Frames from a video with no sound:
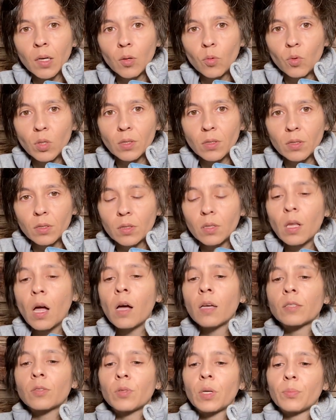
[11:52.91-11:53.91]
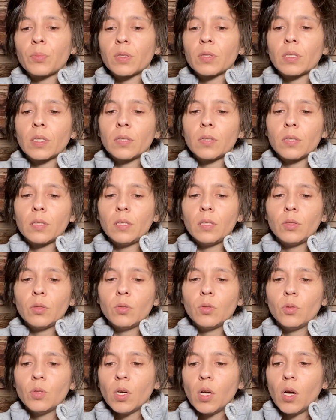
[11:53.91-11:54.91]
What does loss represent to
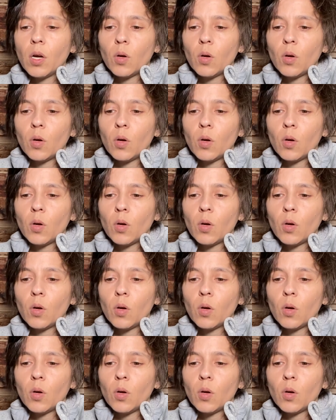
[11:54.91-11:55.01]
you?